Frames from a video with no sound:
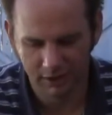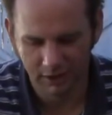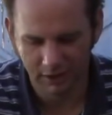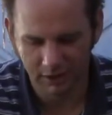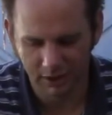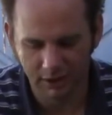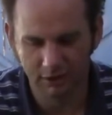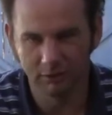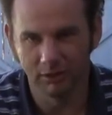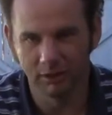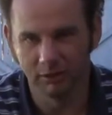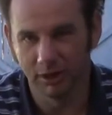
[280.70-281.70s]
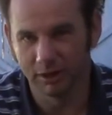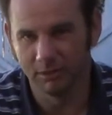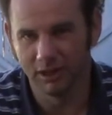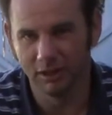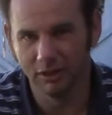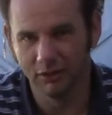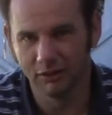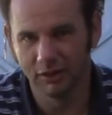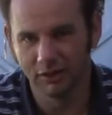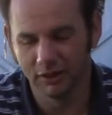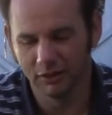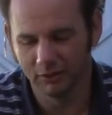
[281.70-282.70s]
I don't really recommend using
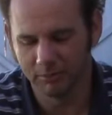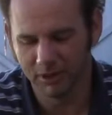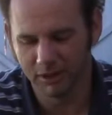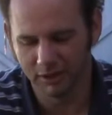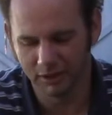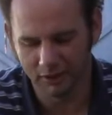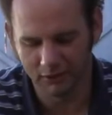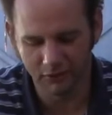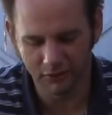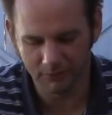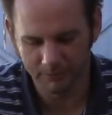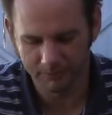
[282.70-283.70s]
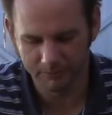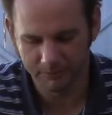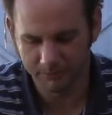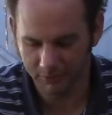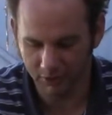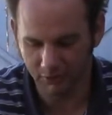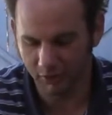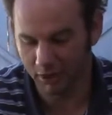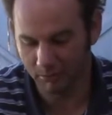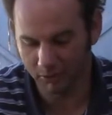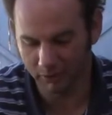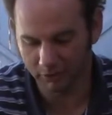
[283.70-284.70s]
this because it was a lot
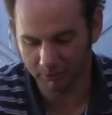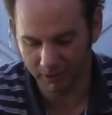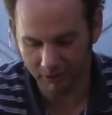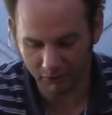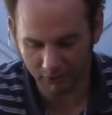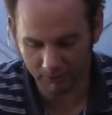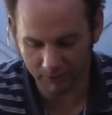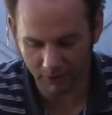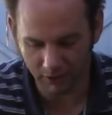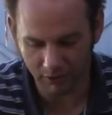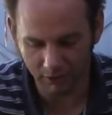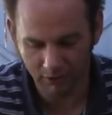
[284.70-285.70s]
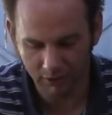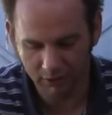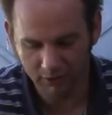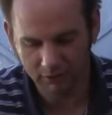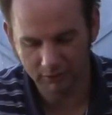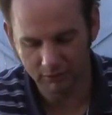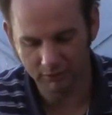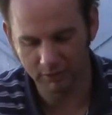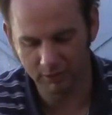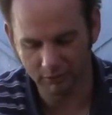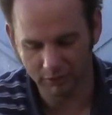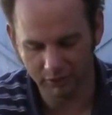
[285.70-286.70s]
more expensive than
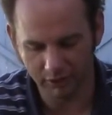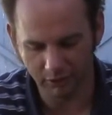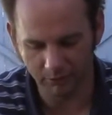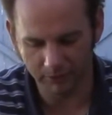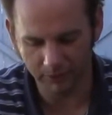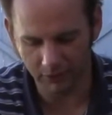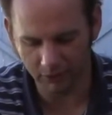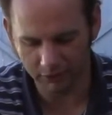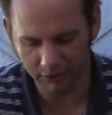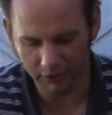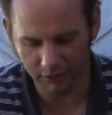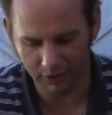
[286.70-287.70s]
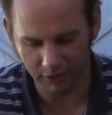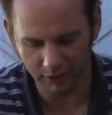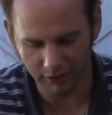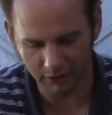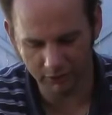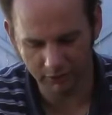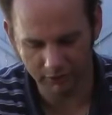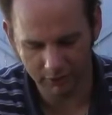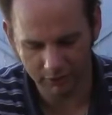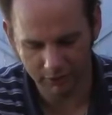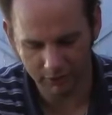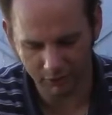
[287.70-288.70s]
window channel felt, and
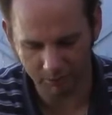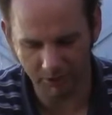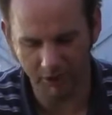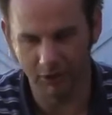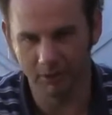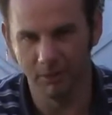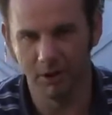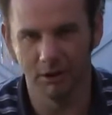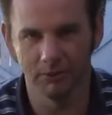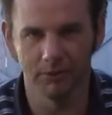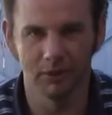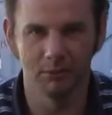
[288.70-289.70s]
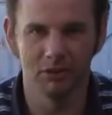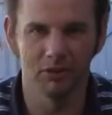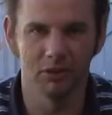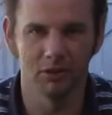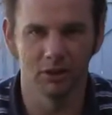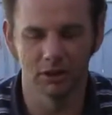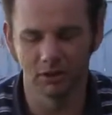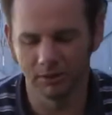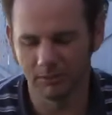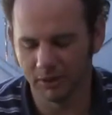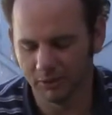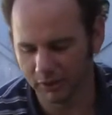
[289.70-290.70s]
the supplier I bought it from is no longer in
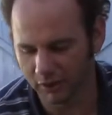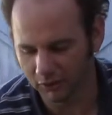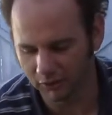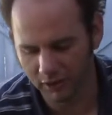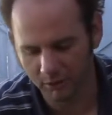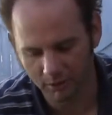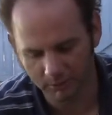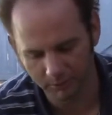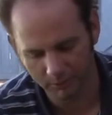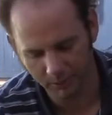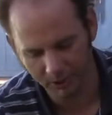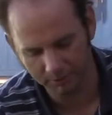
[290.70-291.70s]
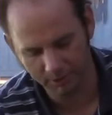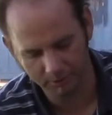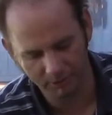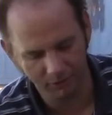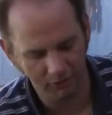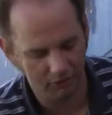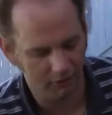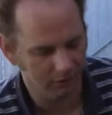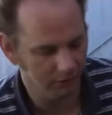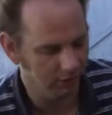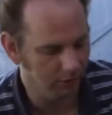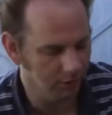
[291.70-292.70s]
business. However, for my purposes, I
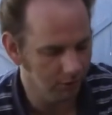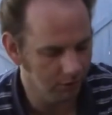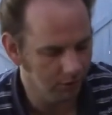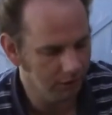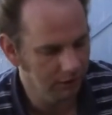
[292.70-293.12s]
think it'll work.